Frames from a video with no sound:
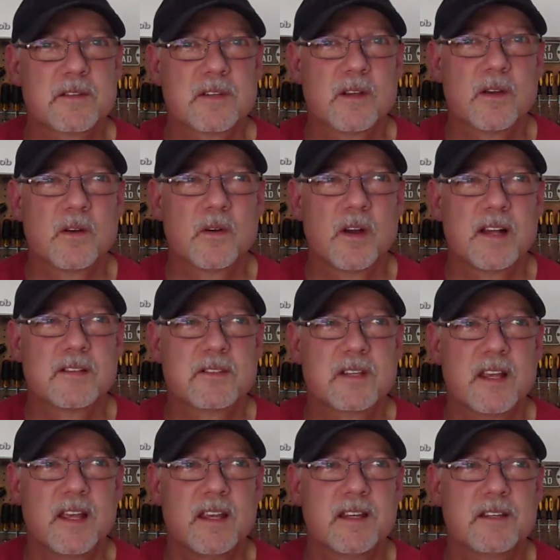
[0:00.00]
So I
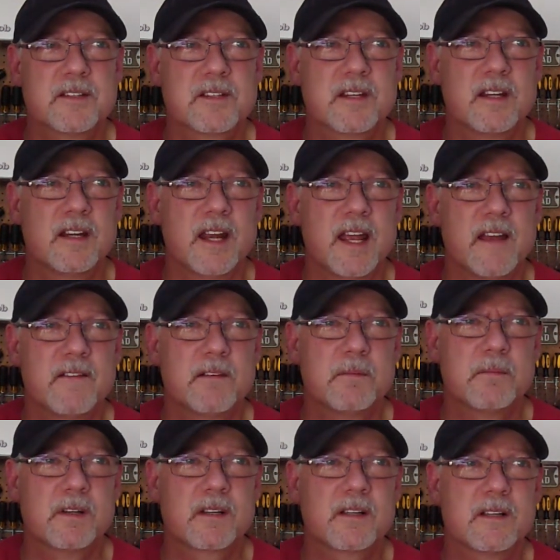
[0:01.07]
say he's in
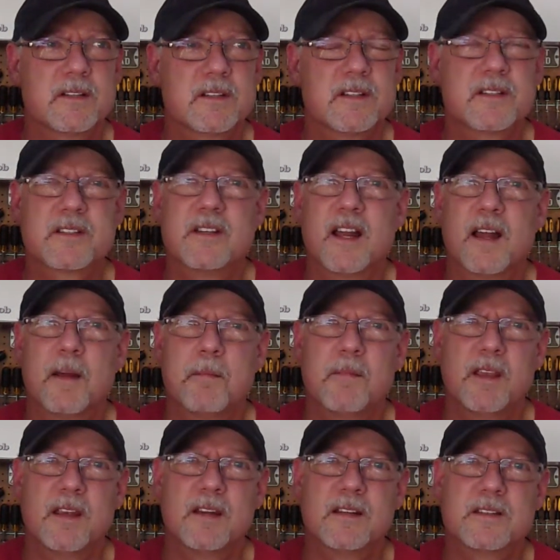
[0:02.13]
heaven because it's not
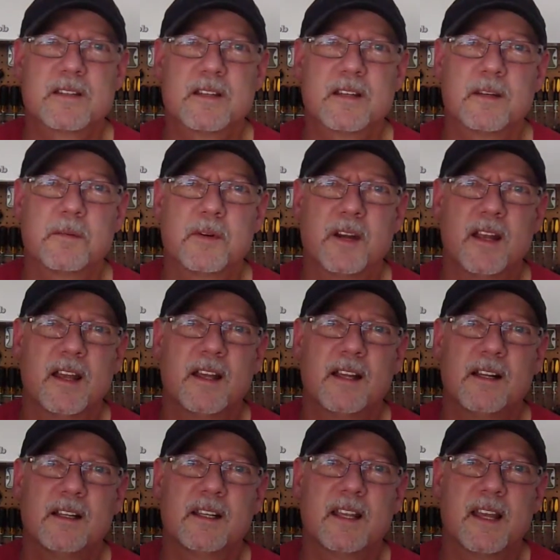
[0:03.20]
me to send him to
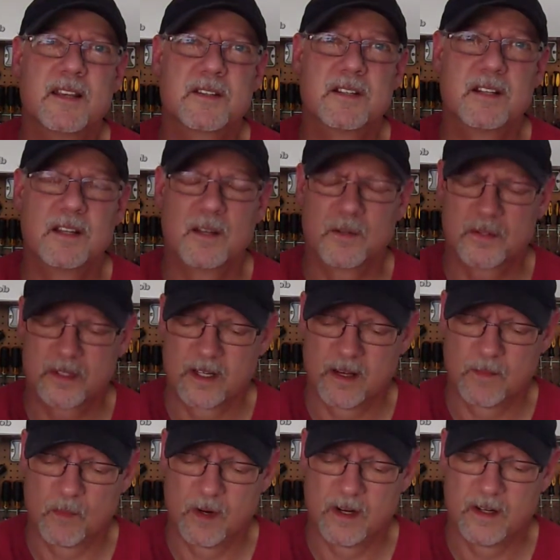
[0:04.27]
hell. He has to go
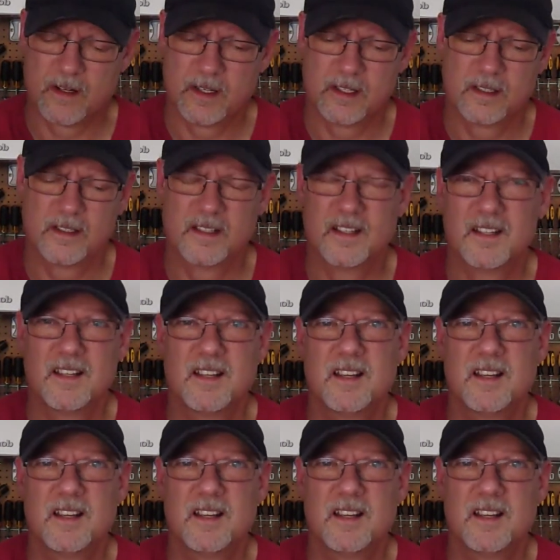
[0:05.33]
somewhere and